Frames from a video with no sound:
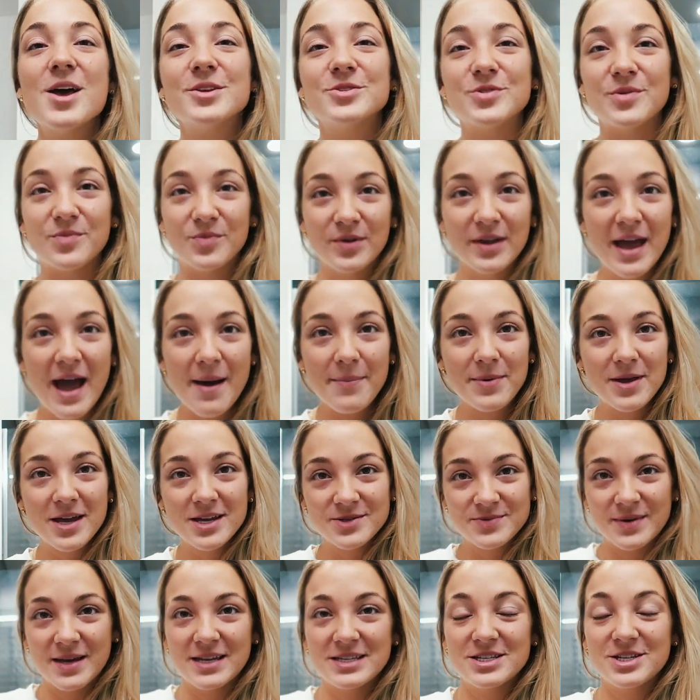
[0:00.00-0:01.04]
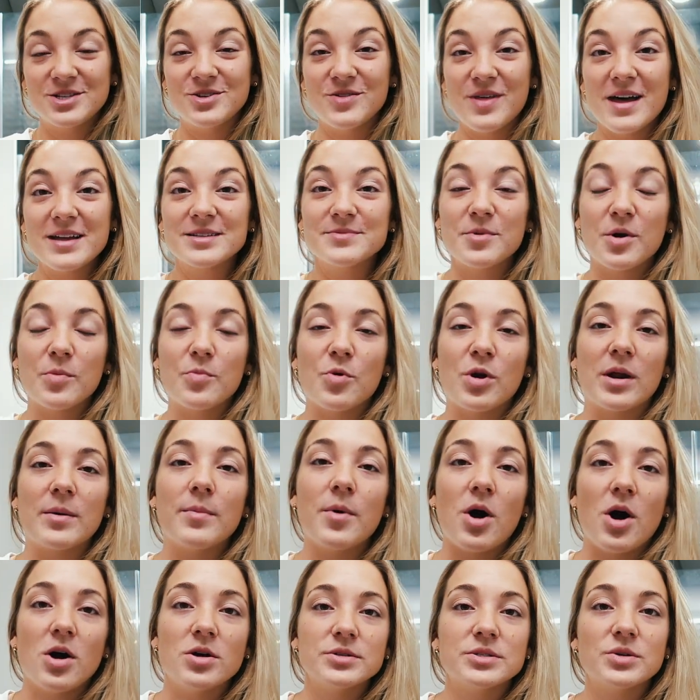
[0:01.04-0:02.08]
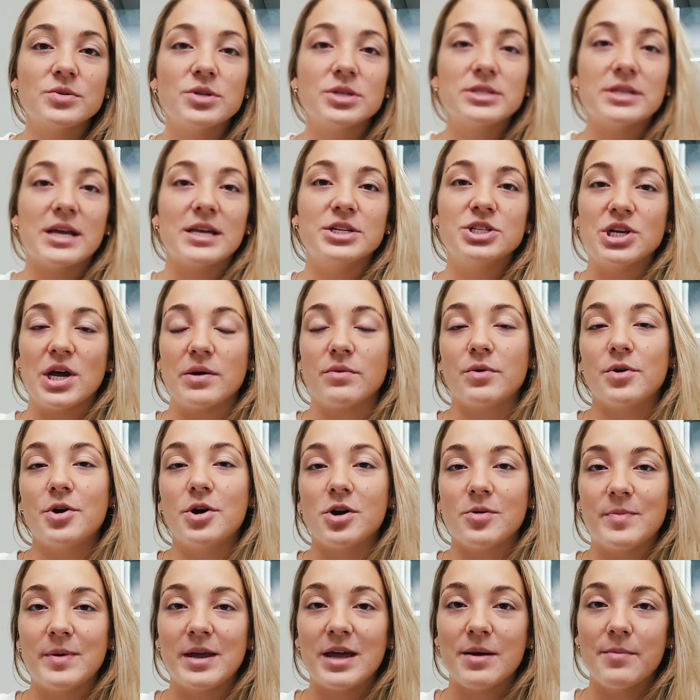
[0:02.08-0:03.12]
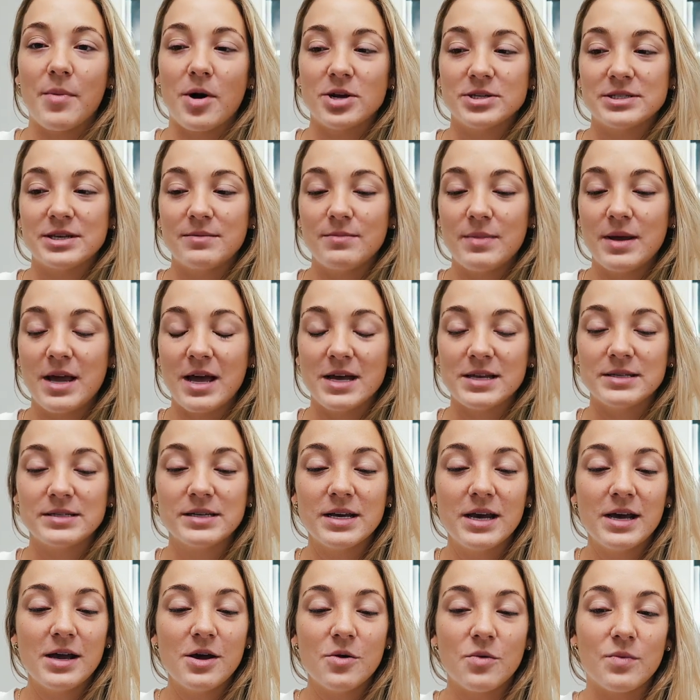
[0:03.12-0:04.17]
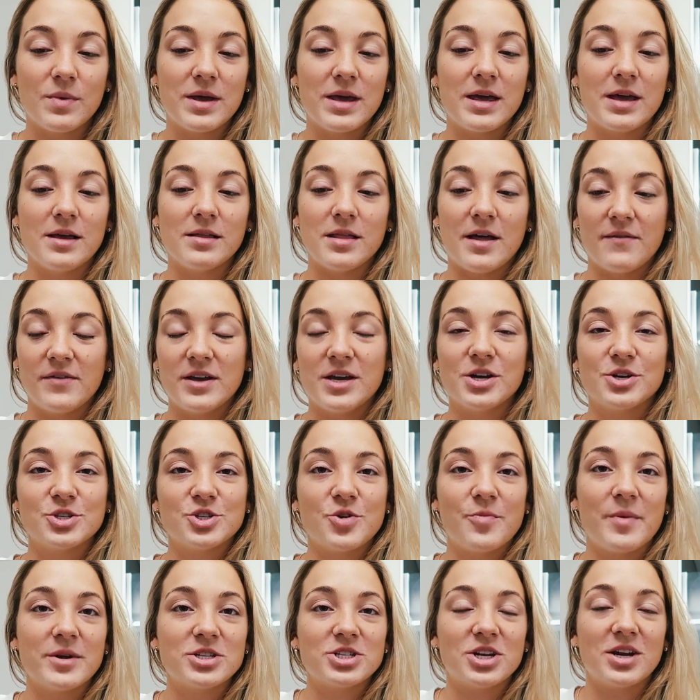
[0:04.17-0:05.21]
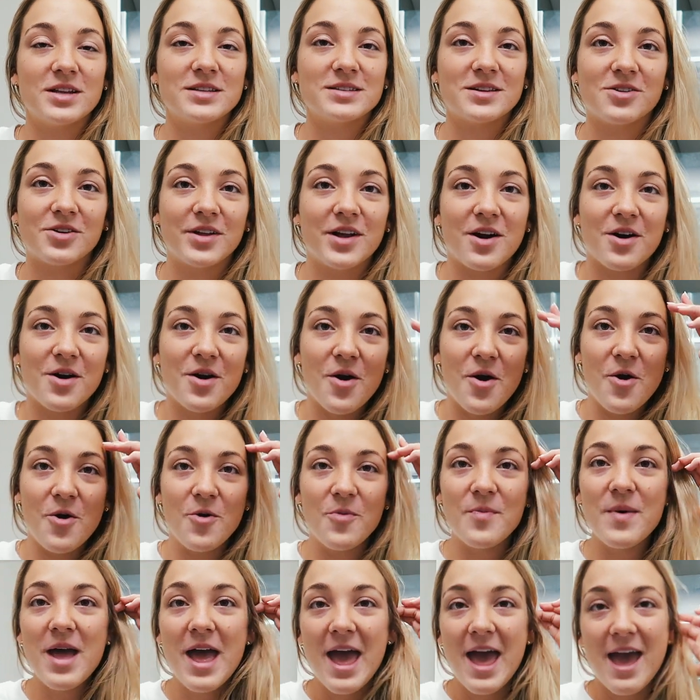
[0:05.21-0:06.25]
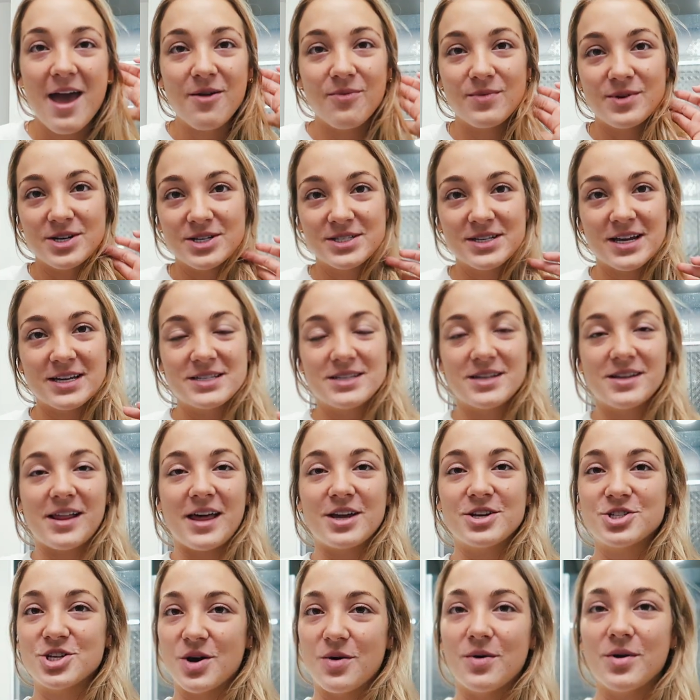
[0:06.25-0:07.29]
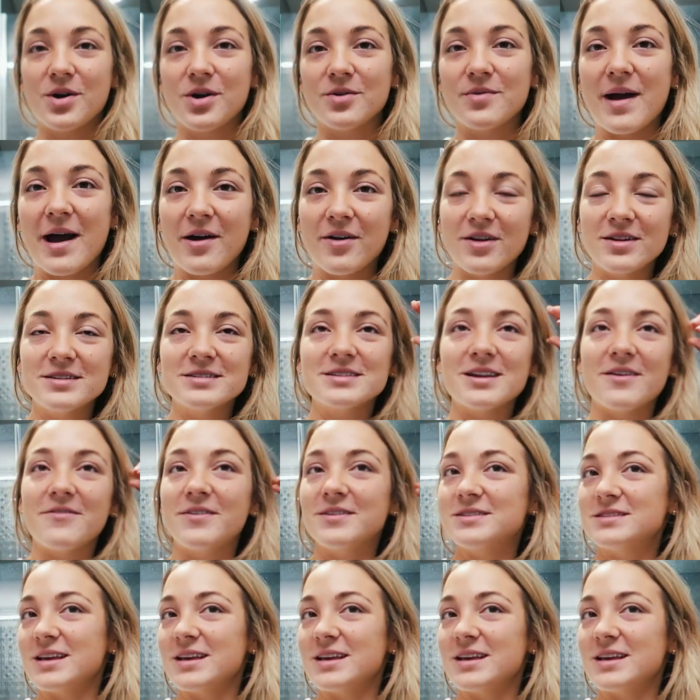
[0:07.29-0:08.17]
So I'm really happy because we get to do that tomorrow morning, but also just in general her being in Boston, because we love it here so much and it's literally our home, and we just get to like show her around and stuff.